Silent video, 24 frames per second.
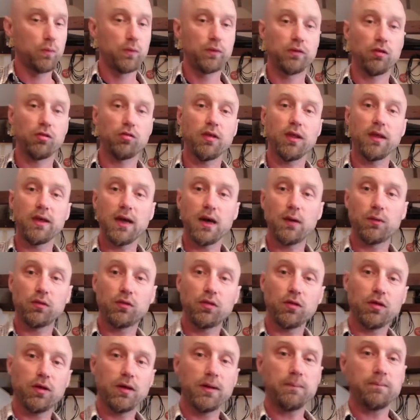We'll just take our
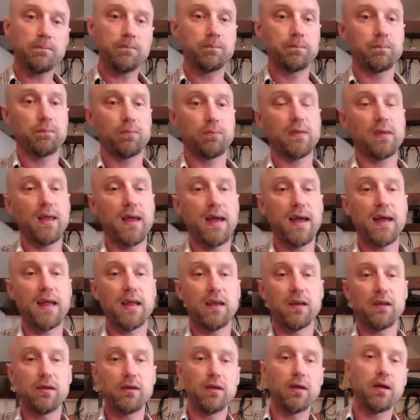time
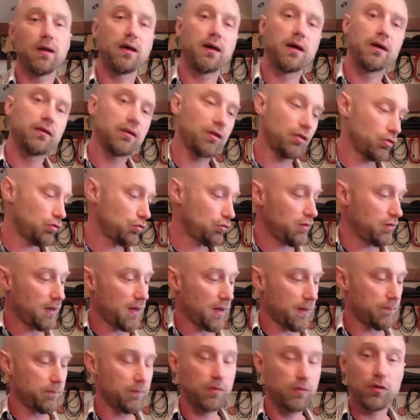and just
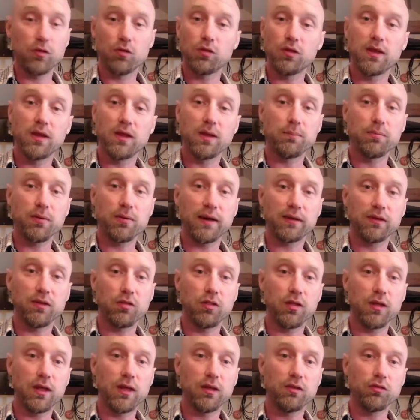keep
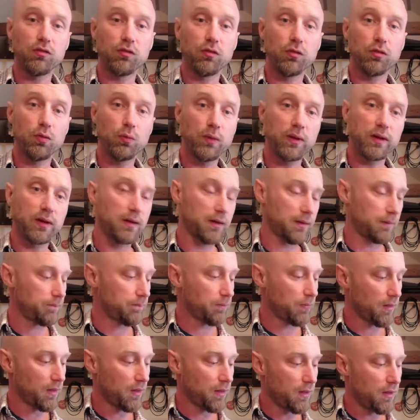practicing it during the week.
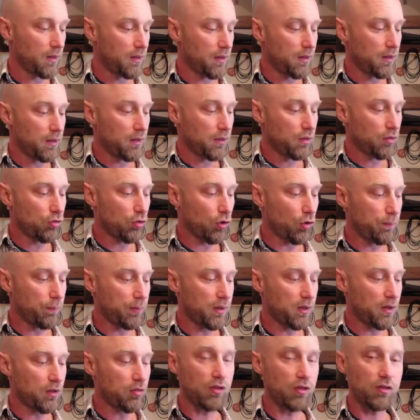So
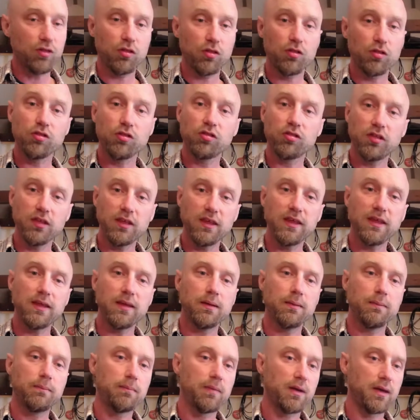because it's a
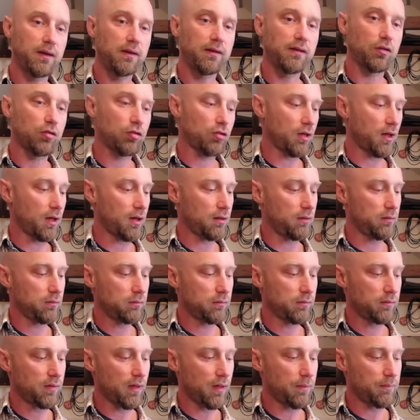C major scale,
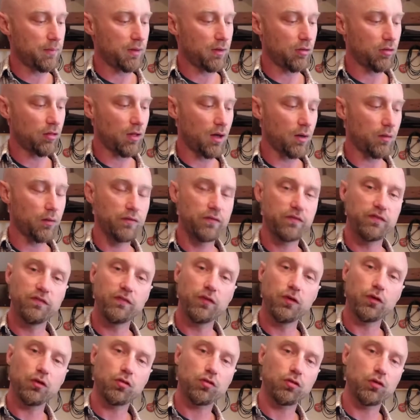that means our
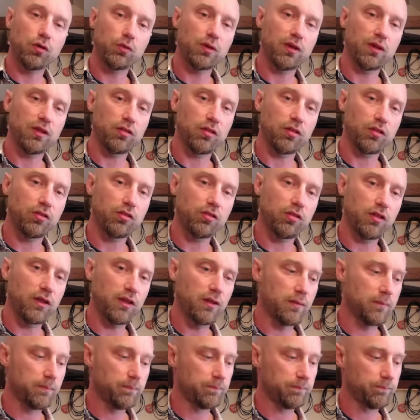first note is a
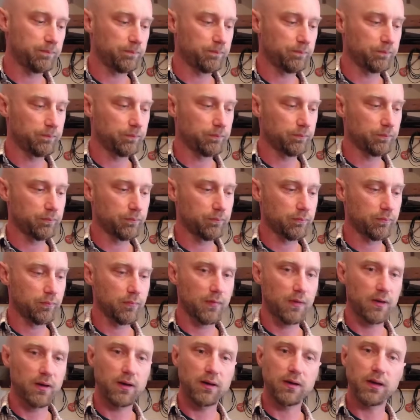C
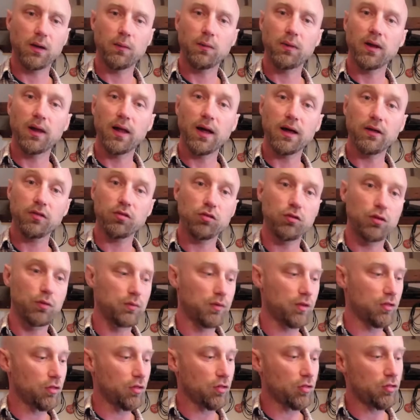and our last
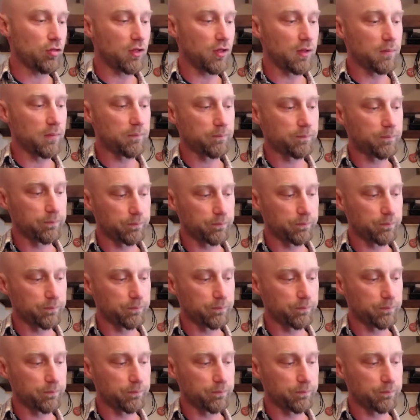note is a C.